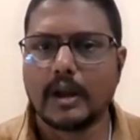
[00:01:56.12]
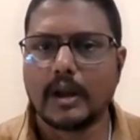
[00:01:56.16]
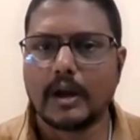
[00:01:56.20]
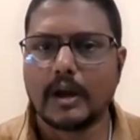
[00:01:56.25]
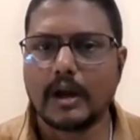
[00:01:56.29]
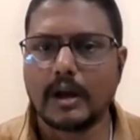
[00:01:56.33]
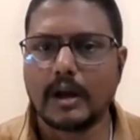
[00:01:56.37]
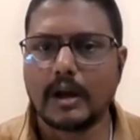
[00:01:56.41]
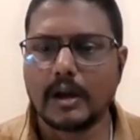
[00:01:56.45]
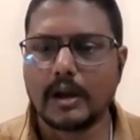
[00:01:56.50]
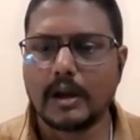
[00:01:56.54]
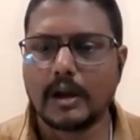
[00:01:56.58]

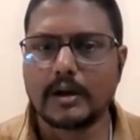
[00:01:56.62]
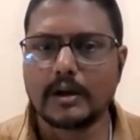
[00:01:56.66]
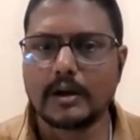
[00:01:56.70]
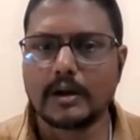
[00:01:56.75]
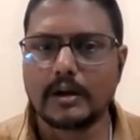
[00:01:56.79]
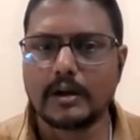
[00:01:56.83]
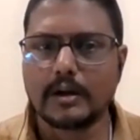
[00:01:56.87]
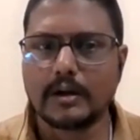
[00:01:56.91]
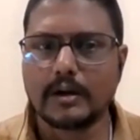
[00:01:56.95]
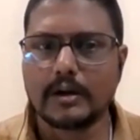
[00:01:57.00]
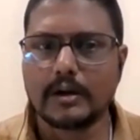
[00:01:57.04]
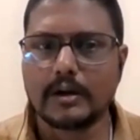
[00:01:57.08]
and
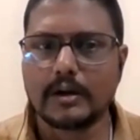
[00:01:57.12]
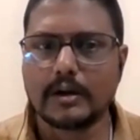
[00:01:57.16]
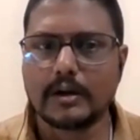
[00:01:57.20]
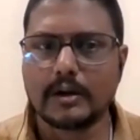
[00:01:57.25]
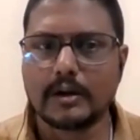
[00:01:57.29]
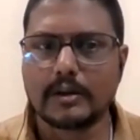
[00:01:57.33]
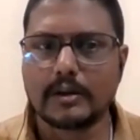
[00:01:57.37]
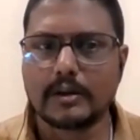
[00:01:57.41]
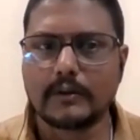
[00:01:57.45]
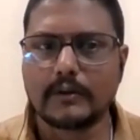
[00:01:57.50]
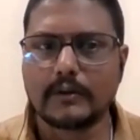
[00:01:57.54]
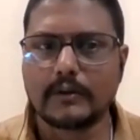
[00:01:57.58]

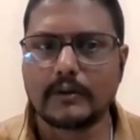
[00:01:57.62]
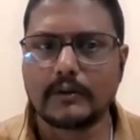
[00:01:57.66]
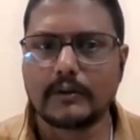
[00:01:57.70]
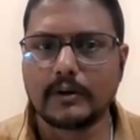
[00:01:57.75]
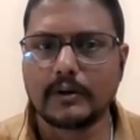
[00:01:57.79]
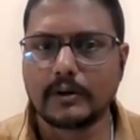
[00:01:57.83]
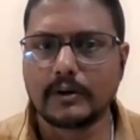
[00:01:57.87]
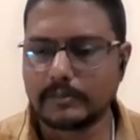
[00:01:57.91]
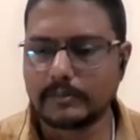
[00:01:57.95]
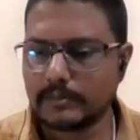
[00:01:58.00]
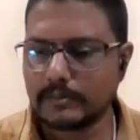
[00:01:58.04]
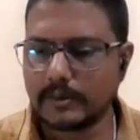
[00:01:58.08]
this is
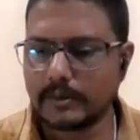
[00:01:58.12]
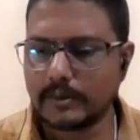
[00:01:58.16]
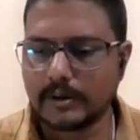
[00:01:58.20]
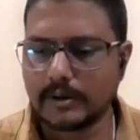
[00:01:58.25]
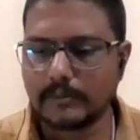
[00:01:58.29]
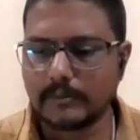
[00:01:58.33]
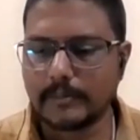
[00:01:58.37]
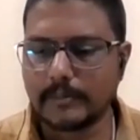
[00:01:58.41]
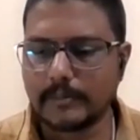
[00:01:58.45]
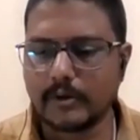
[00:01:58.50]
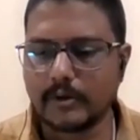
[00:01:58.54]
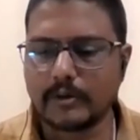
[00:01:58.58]
how
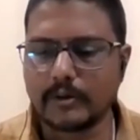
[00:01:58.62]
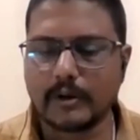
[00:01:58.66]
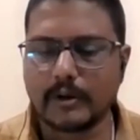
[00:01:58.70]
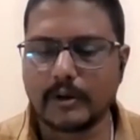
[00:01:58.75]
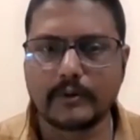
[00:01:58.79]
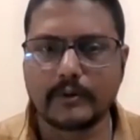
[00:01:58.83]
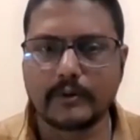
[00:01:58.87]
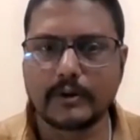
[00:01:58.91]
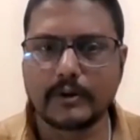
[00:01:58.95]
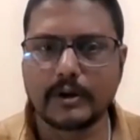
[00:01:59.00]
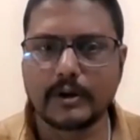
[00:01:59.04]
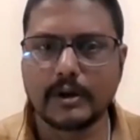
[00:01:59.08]

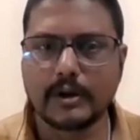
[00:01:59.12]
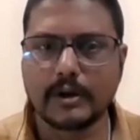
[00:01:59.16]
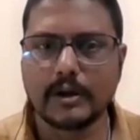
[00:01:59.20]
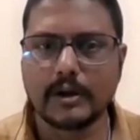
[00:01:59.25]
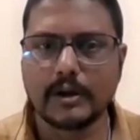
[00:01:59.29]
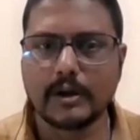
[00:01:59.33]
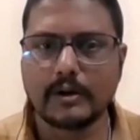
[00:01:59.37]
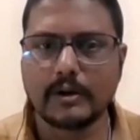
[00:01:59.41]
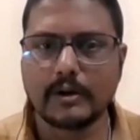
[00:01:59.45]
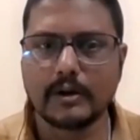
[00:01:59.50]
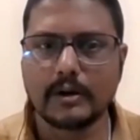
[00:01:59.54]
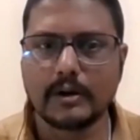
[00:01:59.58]
biodiversity
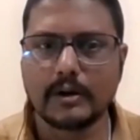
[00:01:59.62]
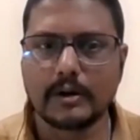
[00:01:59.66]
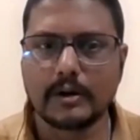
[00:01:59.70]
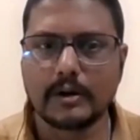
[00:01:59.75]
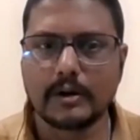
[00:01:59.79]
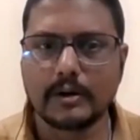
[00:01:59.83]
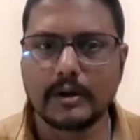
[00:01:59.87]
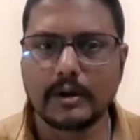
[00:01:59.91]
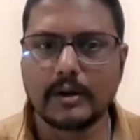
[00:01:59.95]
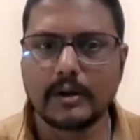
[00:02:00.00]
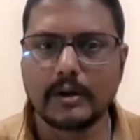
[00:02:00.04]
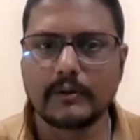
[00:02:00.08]

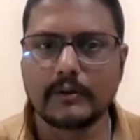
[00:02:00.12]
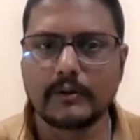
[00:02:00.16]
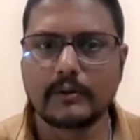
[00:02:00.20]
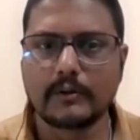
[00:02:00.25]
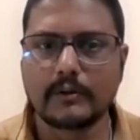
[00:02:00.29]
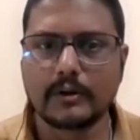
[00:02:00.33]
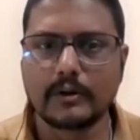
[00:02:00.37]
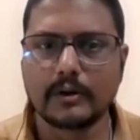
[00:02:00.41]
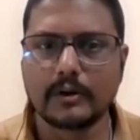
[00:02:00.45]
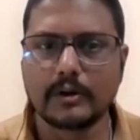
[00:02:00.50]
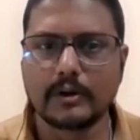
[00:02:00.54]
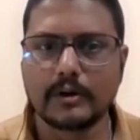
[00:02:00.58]
is
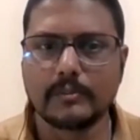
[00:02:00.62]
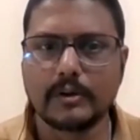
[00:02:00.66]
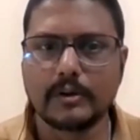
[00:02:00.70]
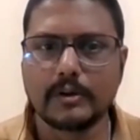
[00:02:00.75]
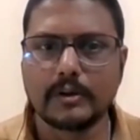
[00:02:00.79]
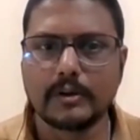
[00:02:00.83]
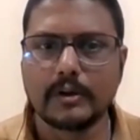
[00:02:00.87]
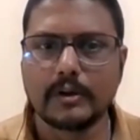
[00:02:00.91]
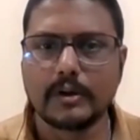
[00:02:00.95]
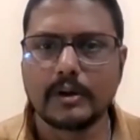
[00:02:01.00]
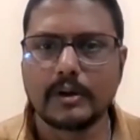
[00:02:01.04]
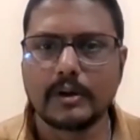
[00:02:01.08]
termed.
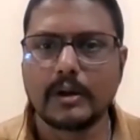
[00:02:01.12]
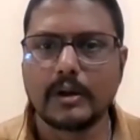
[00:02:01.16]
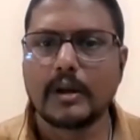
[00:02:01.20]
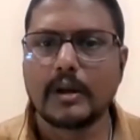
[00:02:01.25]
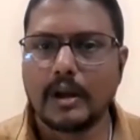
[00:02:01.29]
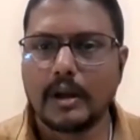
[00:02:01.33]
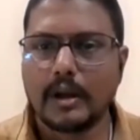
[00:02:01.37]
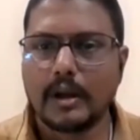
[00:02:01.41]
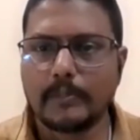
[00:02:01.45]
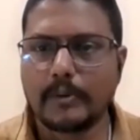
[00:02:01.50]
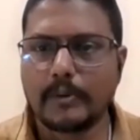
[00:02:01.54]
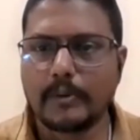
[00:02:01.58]

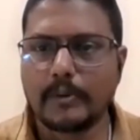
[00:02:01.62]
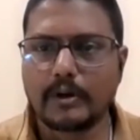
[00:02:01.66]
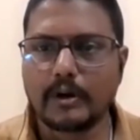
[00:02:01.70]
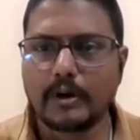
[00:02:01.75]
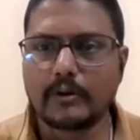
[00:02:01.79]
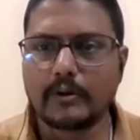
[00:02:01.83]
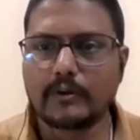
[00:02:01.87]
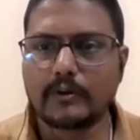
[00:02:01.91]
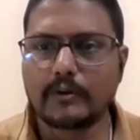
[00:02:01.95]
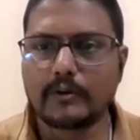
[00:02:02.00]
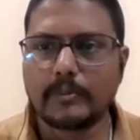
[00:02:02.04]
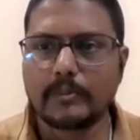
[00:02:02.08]

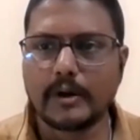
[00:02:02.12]
Importance of